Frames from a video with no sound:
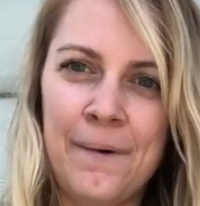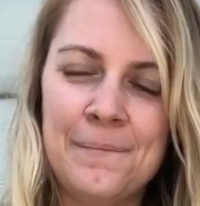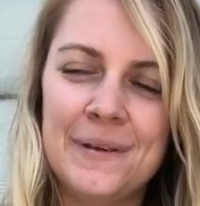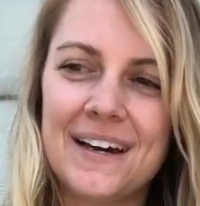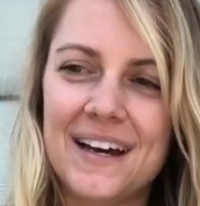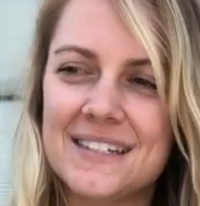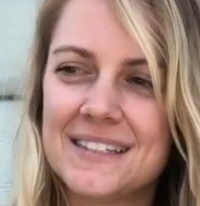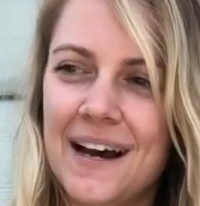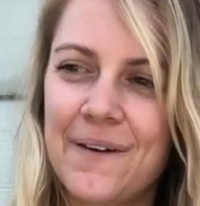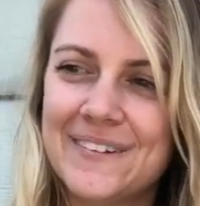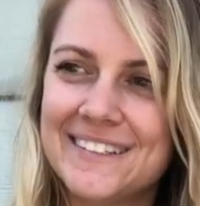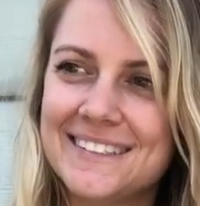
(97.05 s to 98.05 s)
because
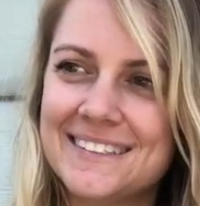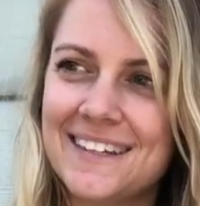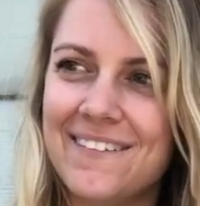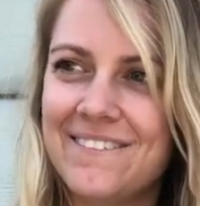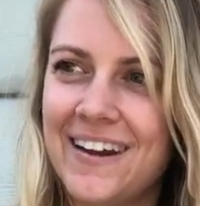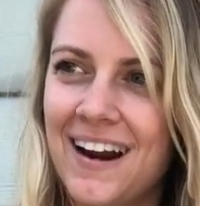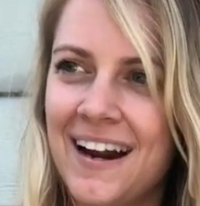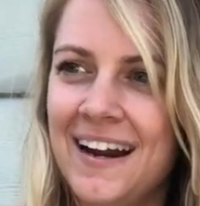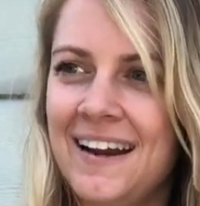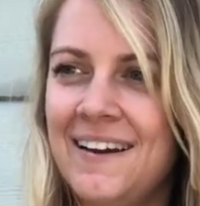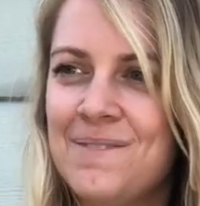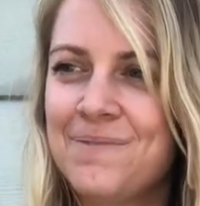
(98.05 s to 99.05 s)
that was a
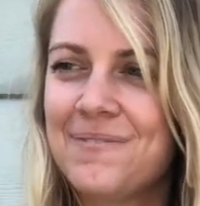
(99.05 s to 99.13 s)
very